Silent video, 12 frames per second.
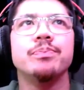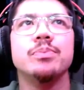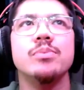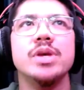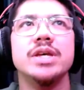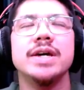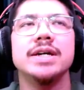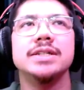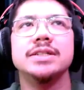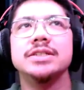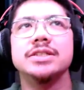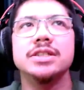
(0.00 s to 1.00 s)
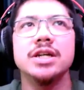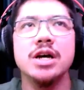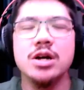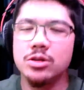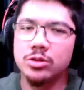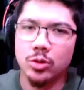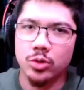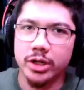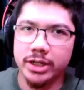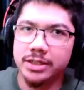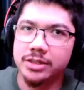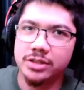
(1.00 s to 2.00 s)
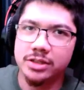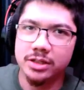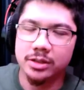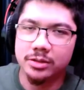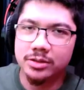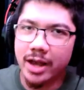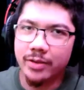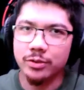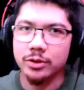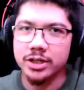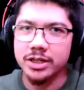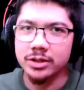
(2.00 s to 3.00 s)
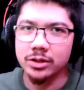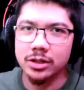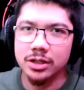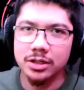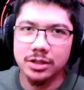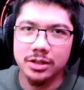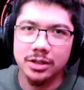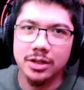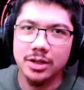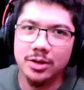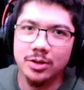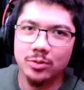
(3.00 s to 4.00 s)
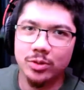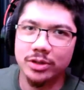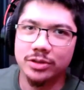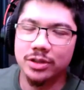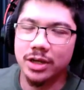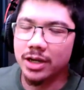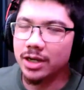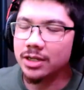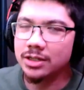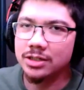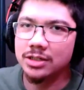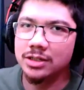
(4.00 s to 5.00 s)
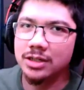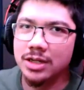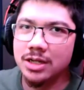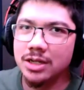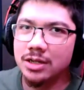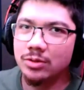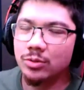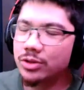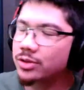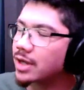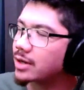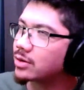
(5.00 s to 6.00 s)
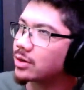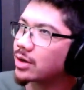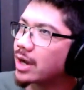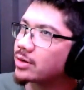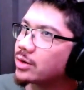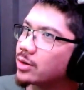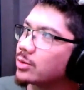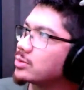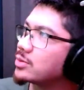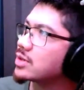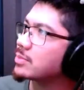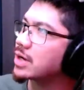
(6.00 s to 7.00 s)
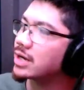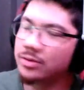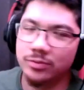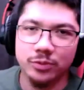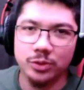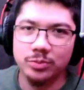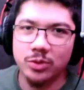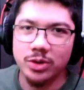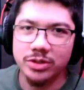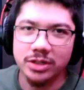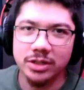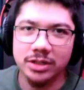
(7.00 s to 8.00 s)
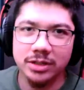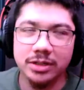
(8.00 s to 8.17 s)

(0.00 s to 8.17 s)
because Lori is deathly ill with I don't know, some kind of food poisoning.